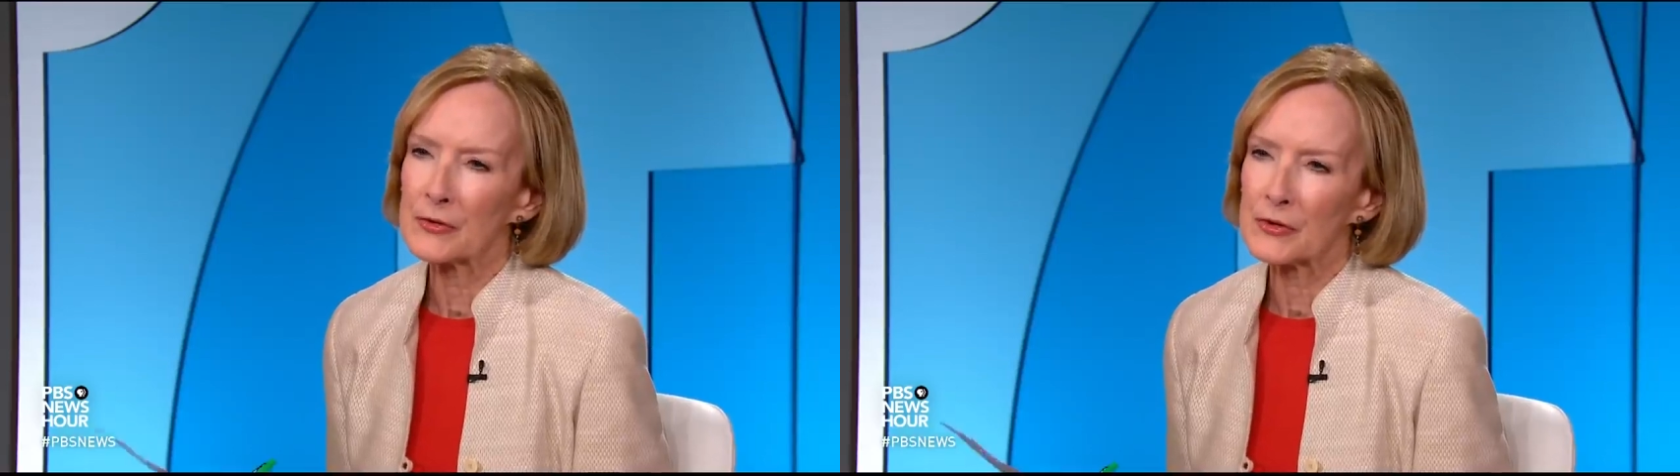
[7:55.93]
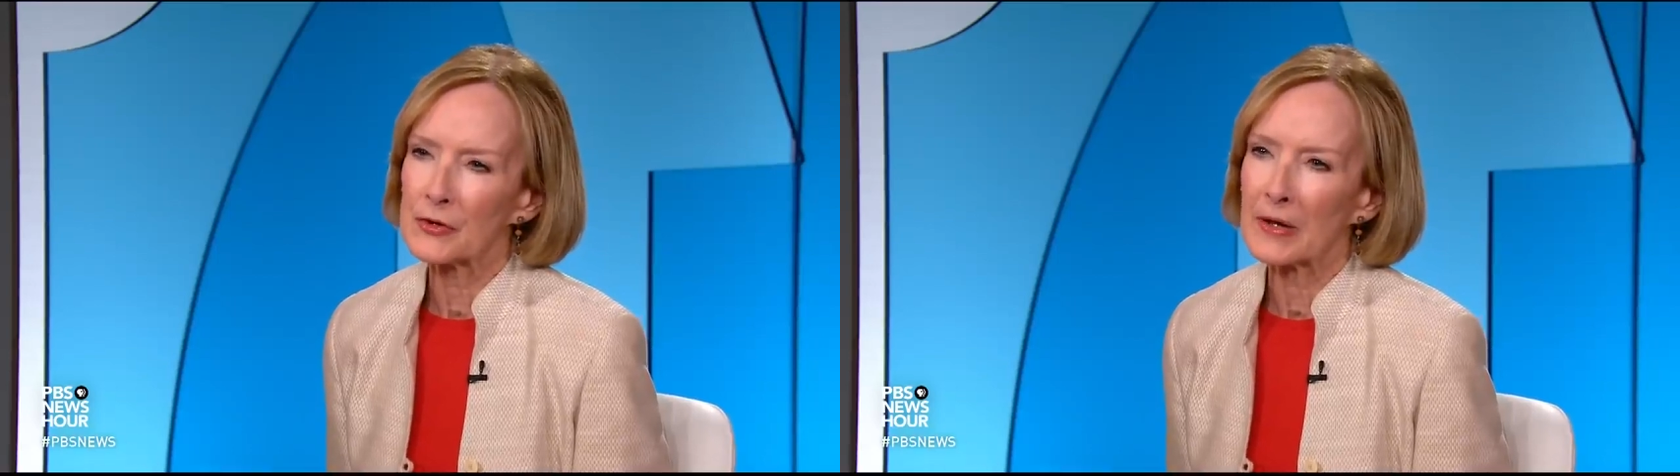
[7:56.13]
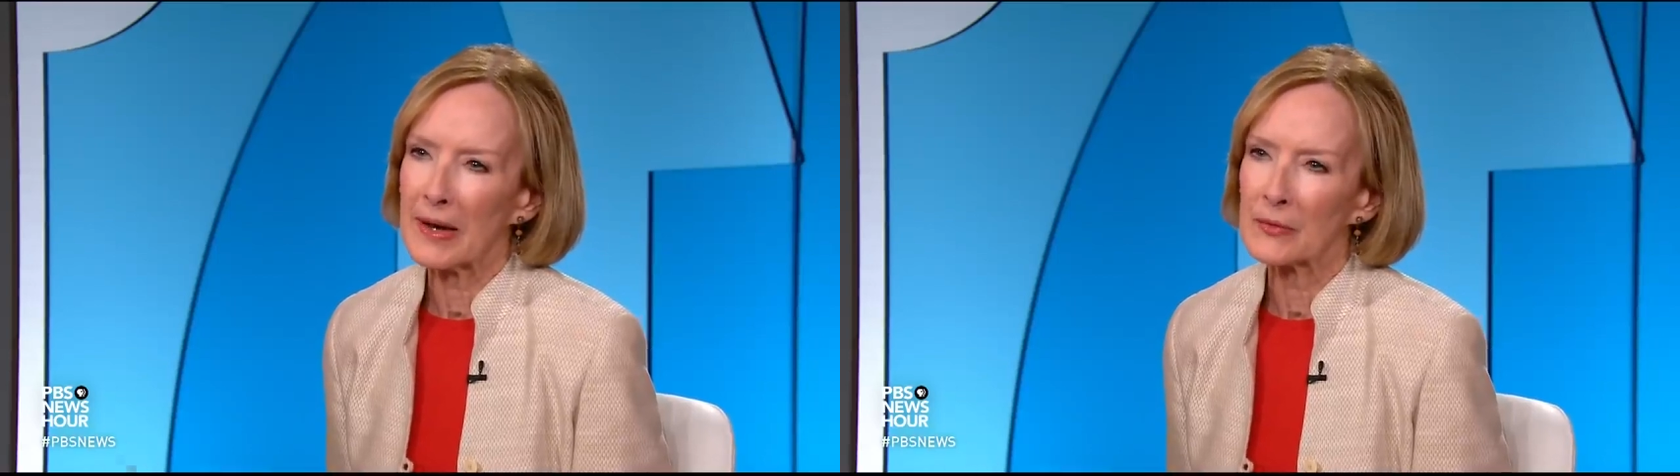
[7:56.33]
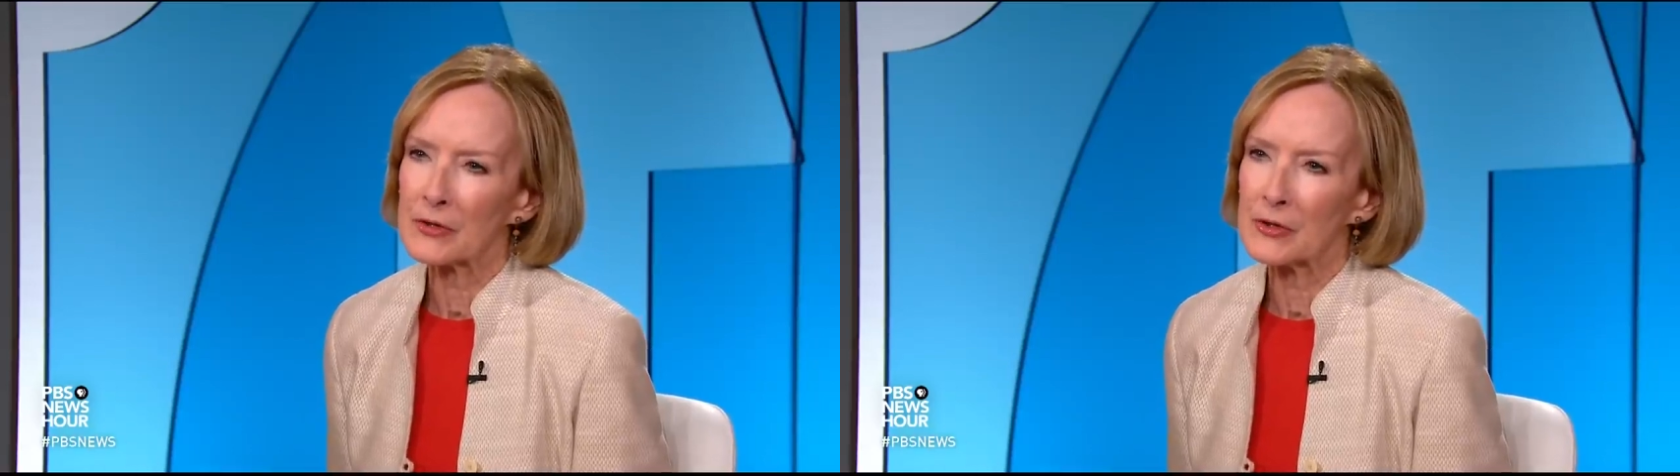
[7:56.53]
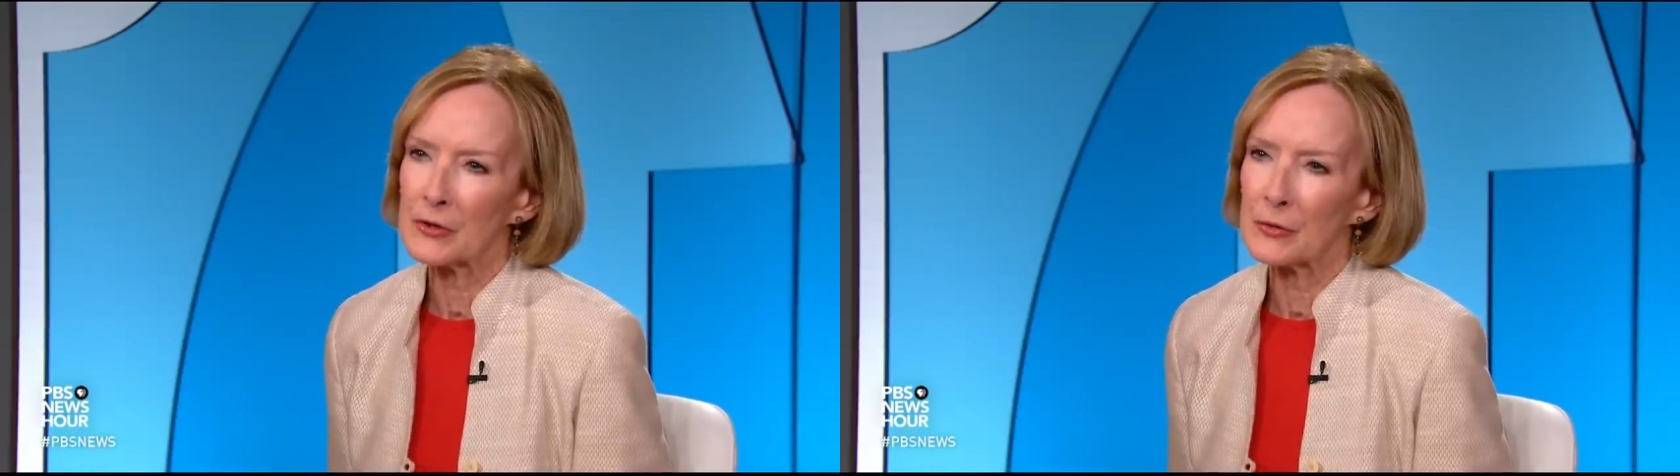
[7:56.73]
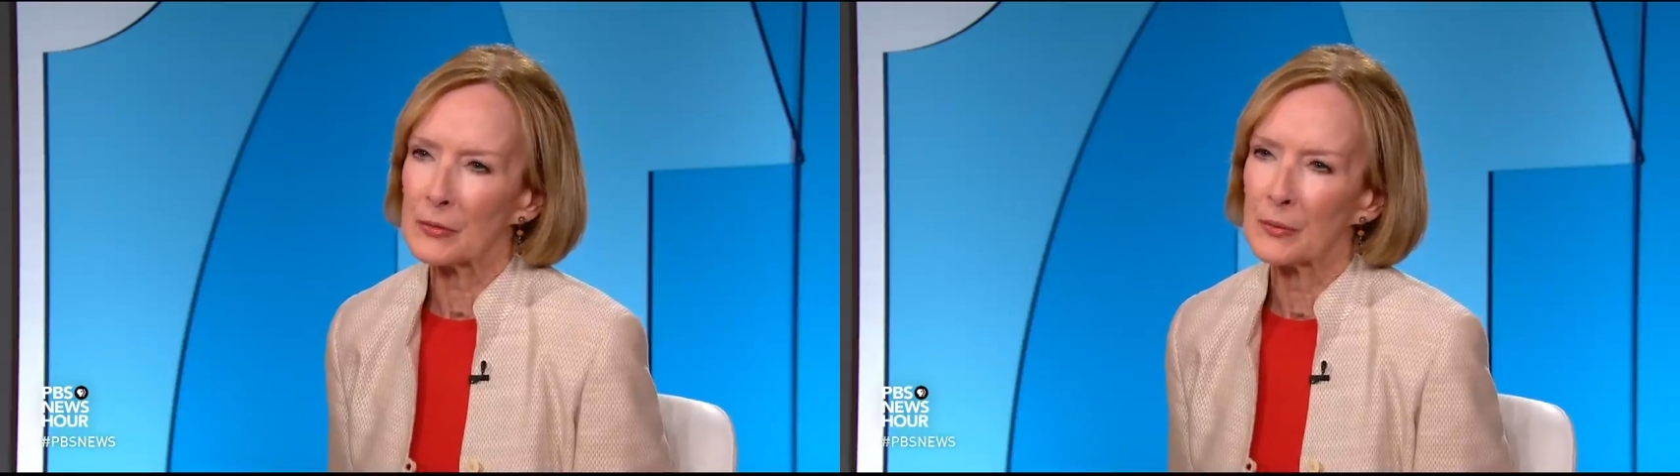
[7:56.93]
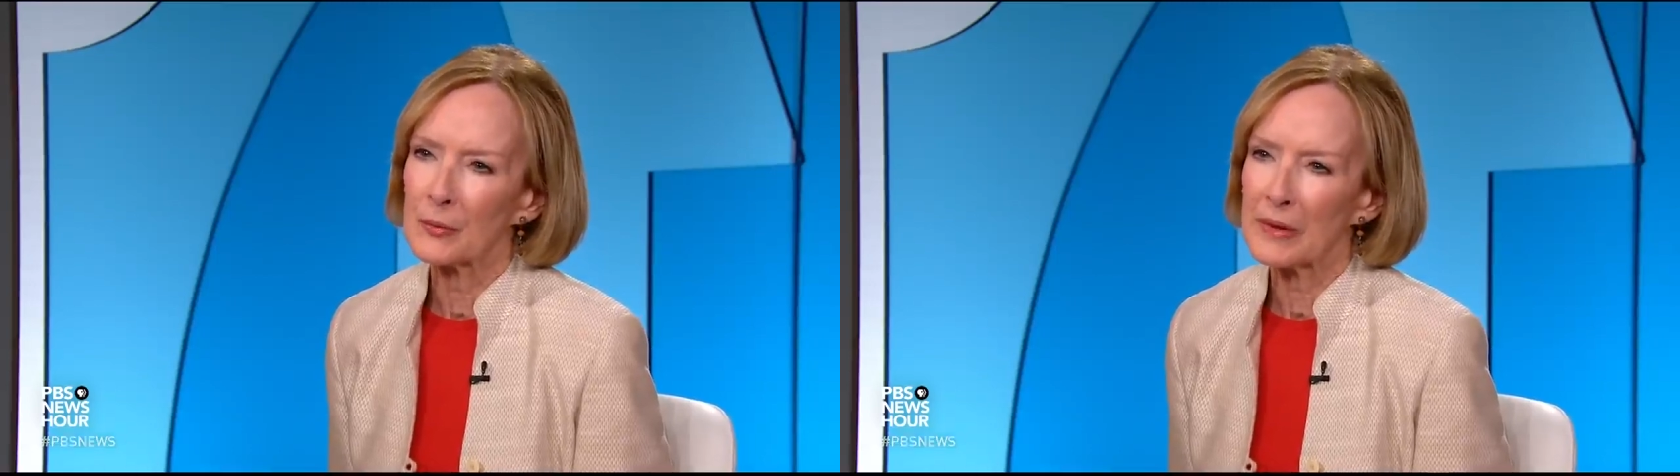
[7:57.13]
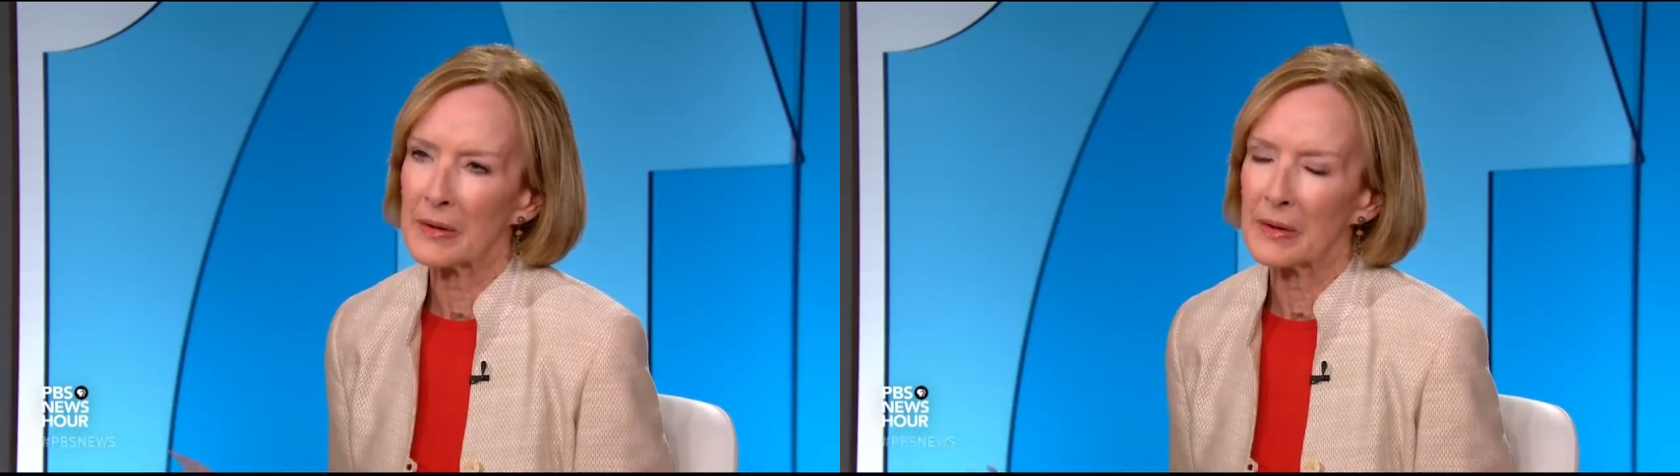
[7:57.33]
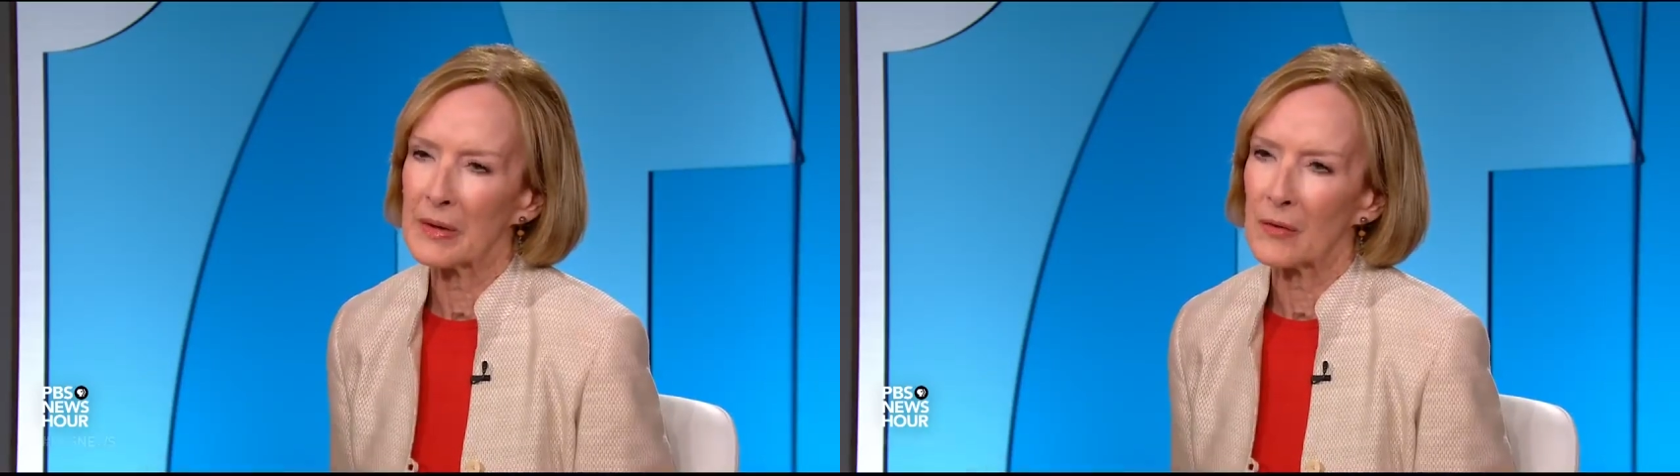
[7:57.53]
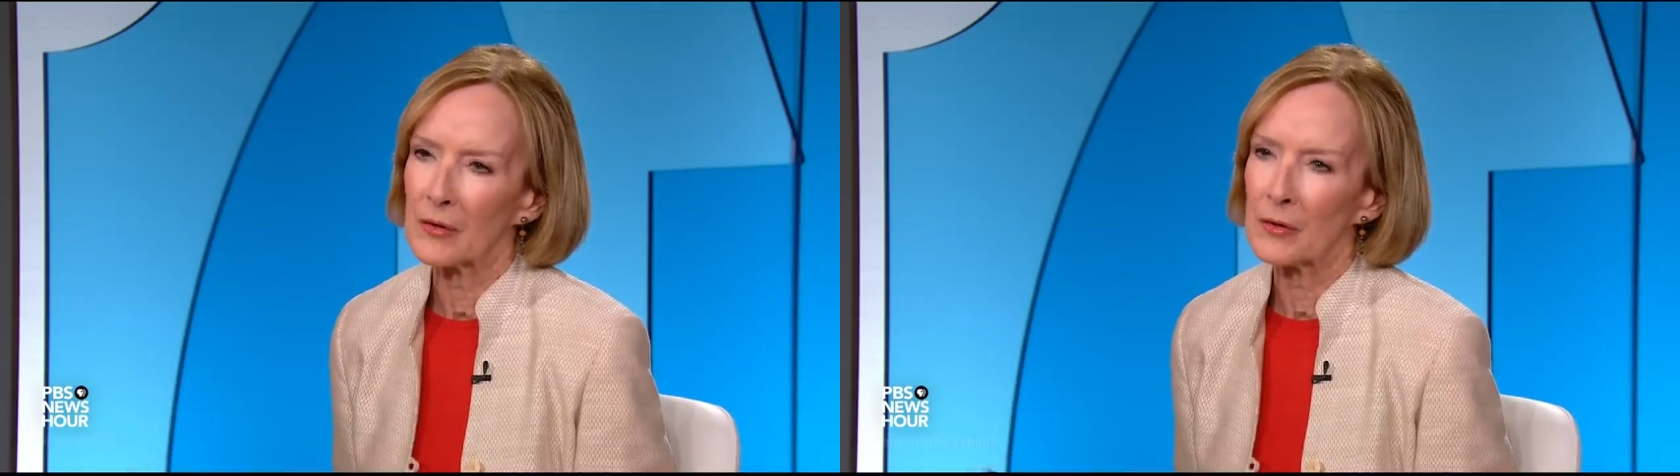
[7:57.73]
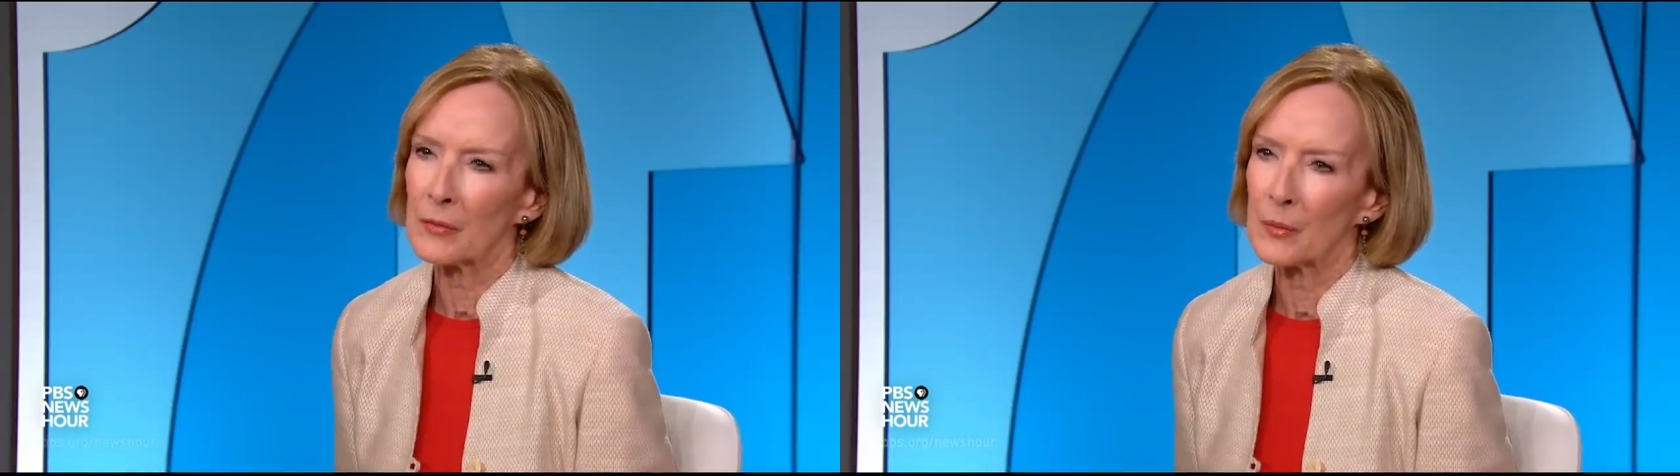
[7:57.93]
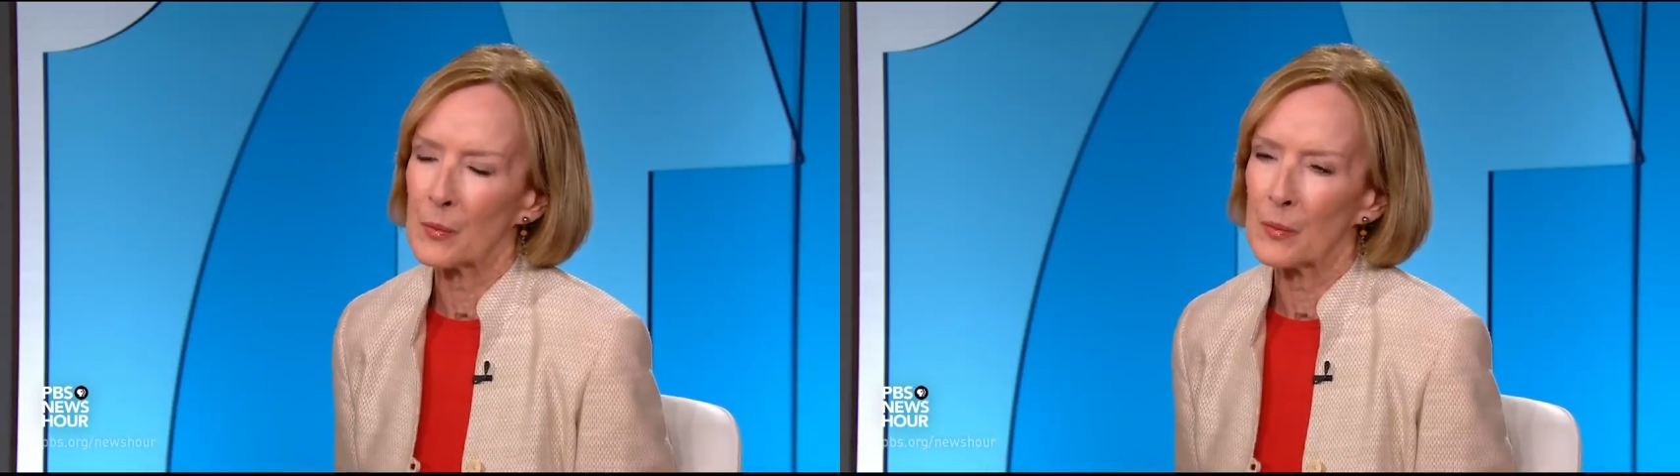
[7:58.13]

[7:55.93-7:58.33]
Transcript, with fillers: stood out to you in, in all your,